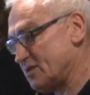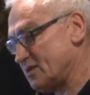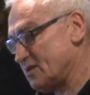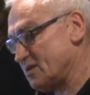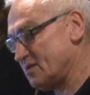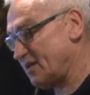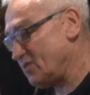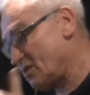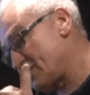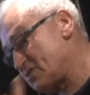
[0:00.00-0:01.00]

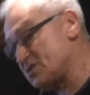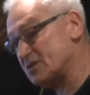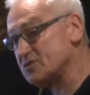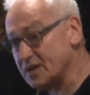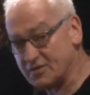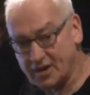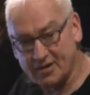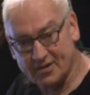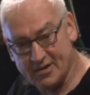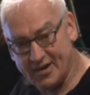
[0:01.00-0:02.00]
their shit together,
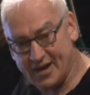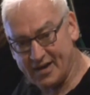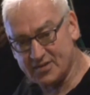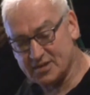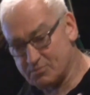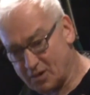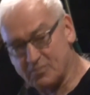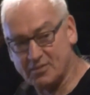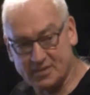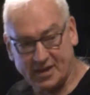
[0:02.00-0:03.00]
and there's a
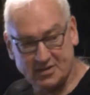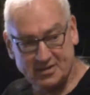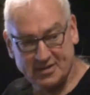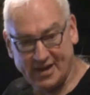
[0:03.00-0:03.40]
problem with that.